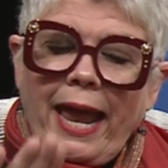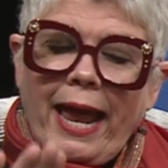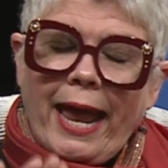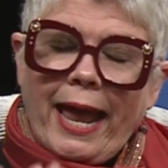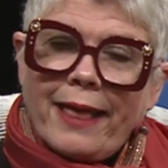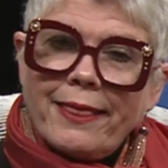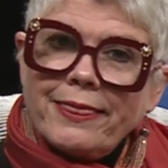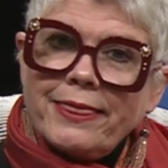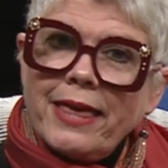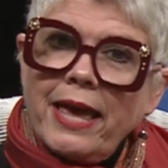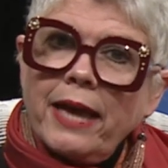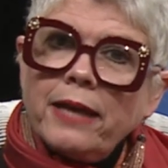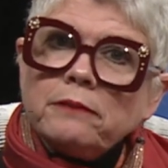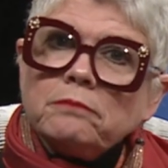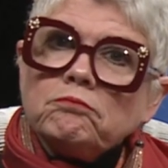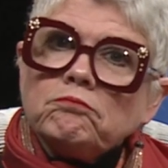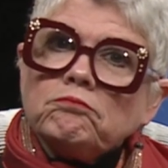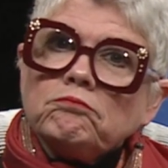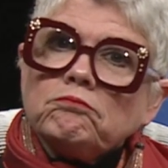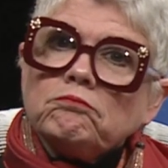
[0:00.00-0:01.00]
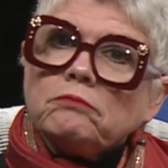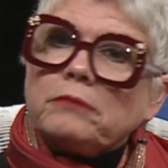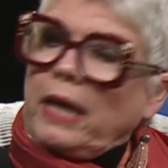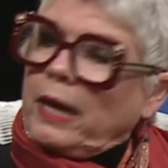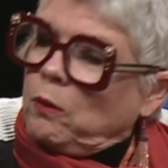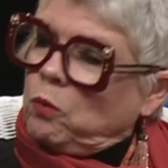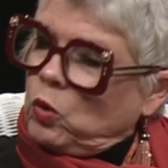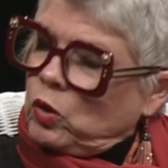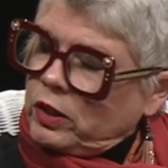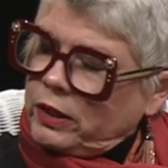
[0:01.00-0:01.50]
And then they
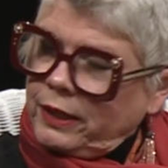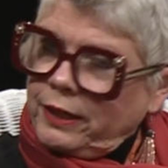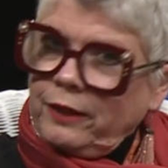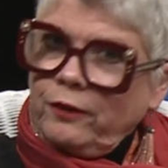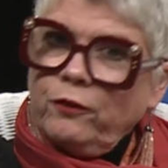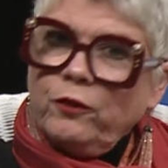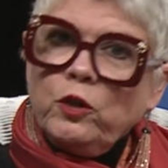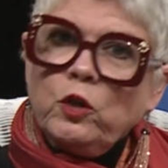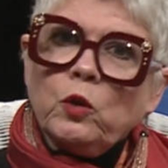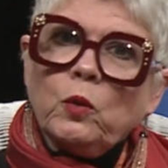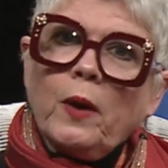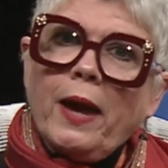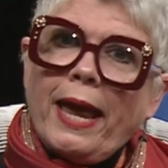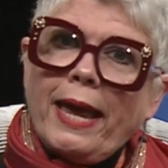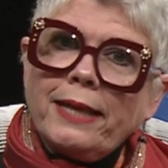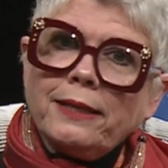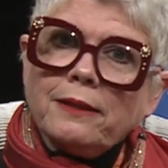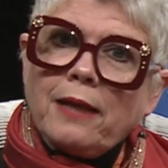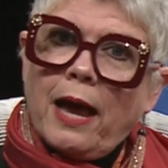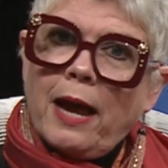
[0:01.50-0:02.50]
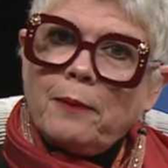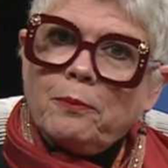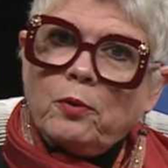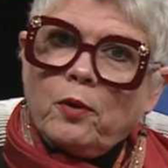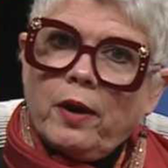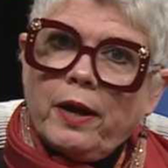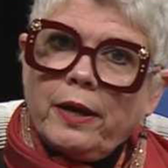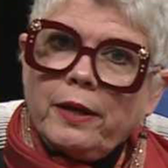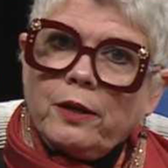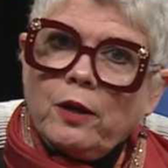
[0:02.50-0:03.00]
will give you a
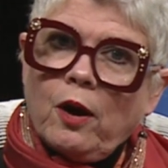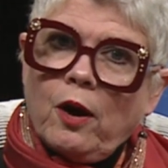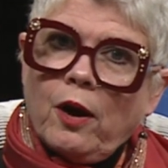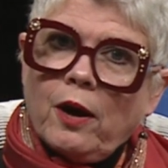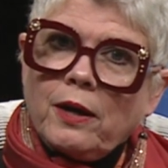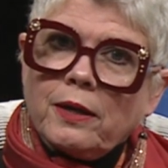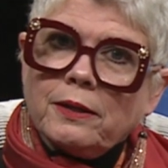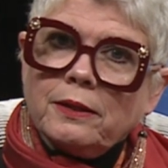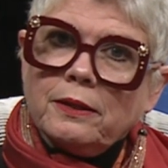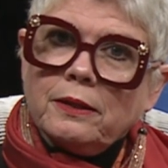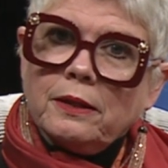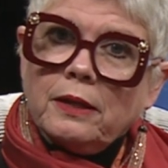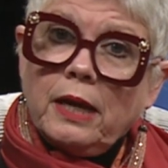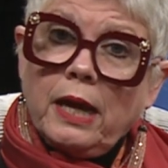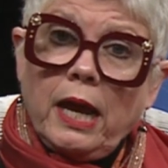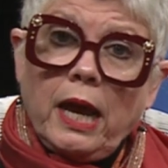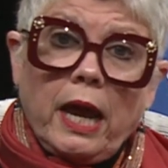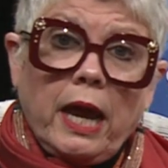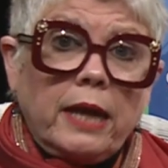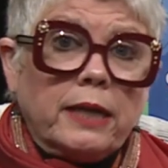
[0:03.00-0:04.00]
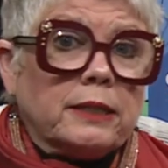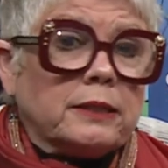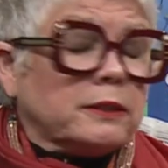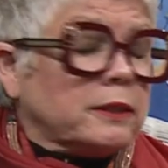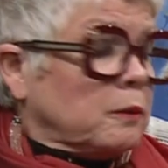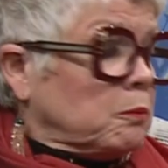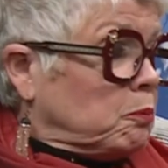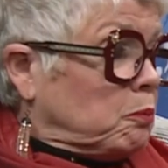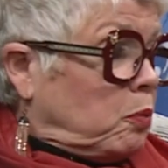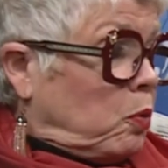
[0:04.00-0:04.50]
library card. And it's
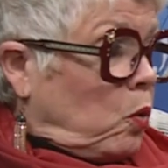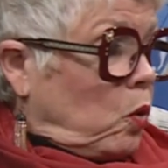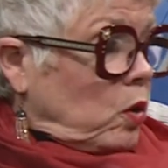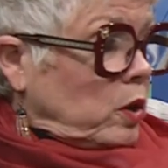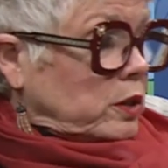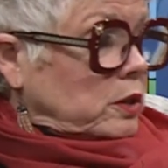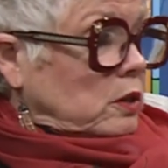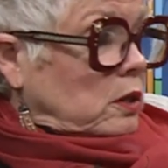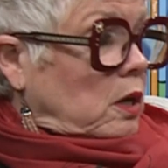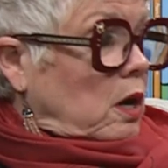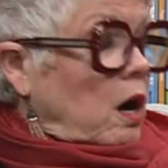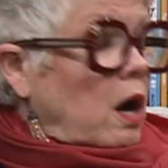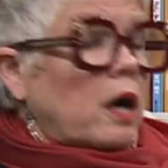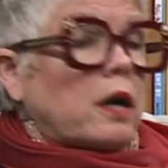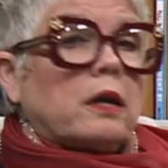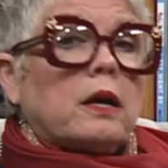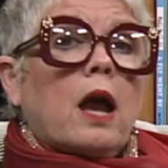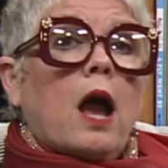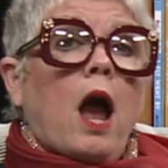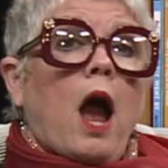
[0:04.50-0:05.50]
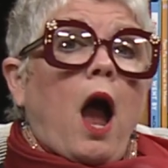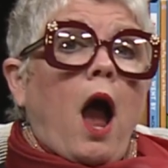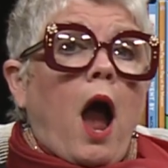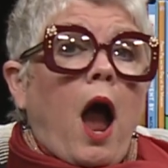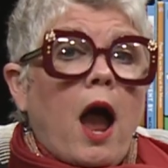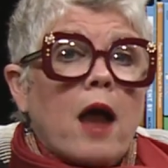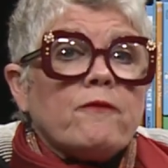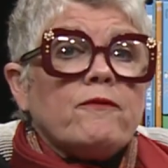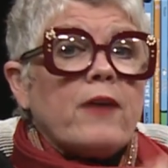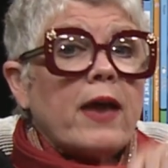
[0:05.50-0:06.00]
an important card.
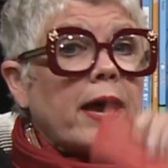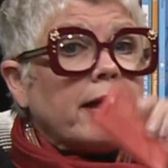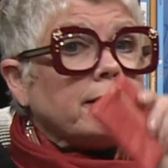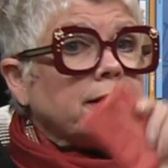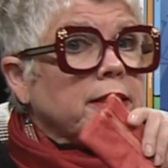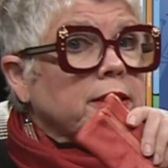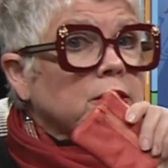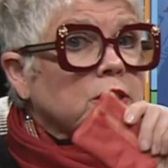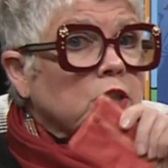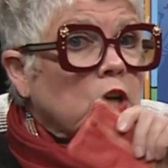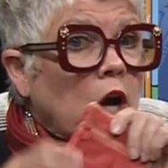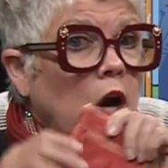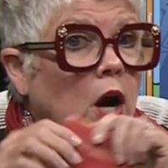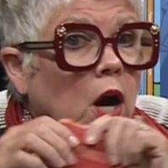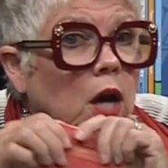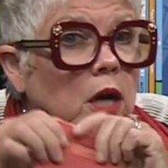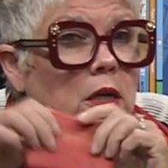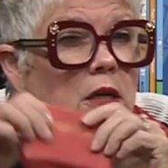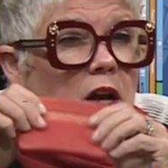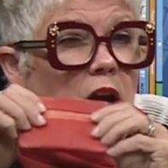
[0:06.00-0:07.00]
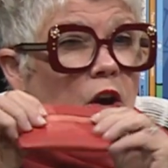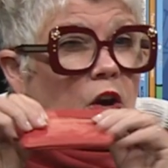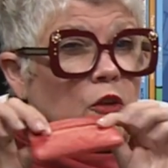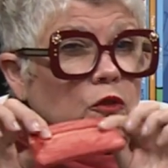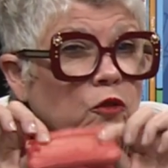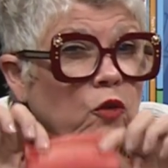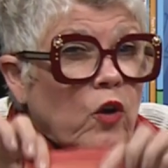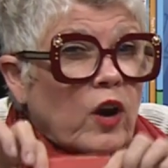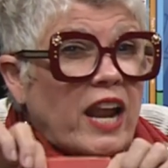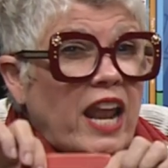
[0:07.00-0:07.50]
I've had this card
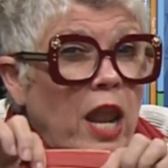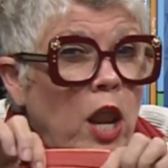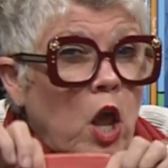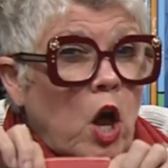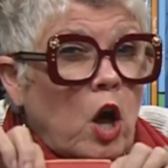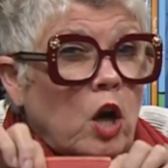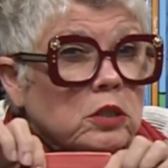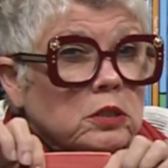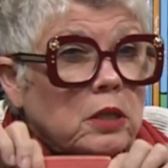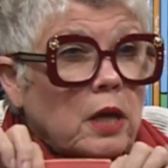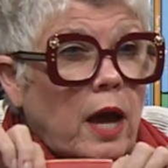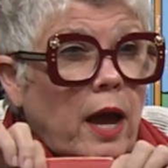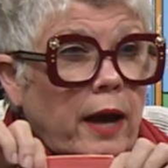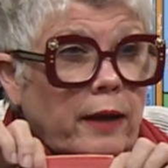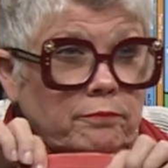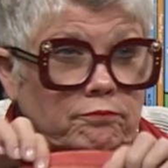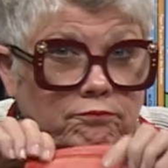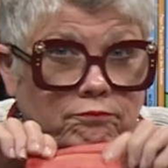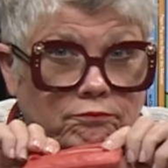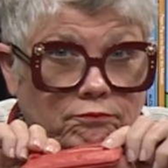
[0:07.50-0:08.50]
for a long time.